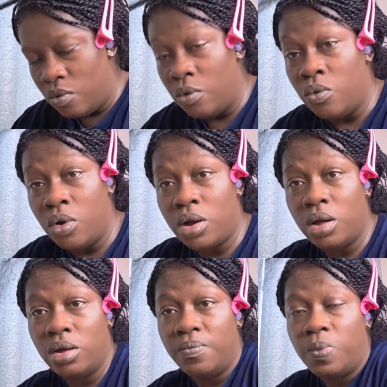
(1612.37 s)
We work
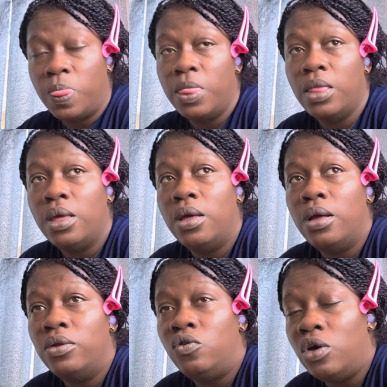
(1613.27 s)

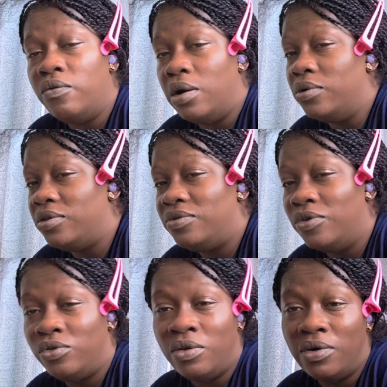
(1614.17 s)
12 hours,
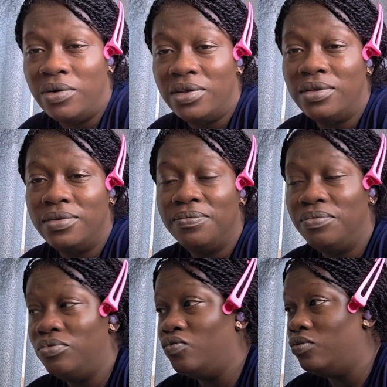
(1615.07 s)
for 12 hours.
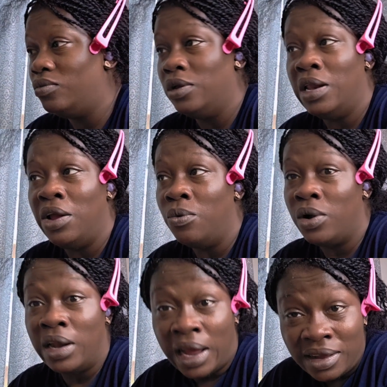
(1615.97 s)
Either you
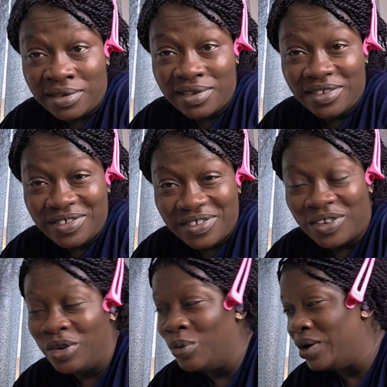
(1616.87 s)
work night
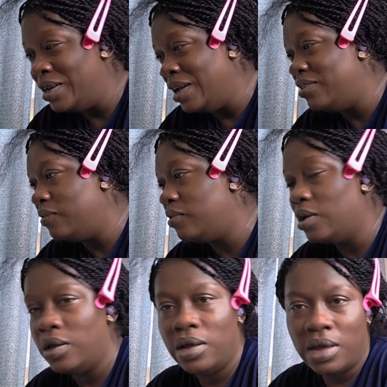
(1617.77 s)
or you work day
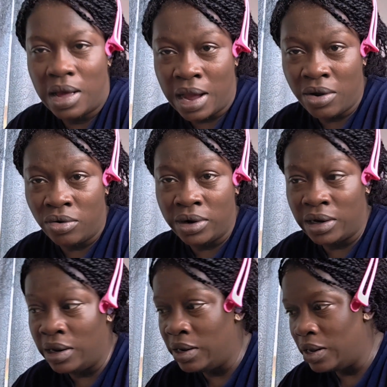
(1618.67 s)
shift. I
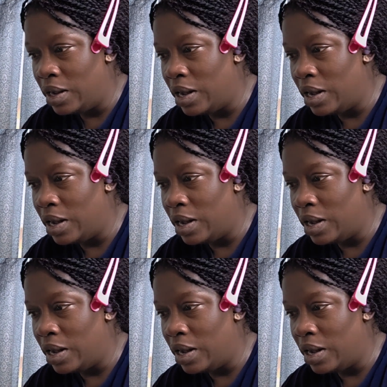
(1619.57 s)
currently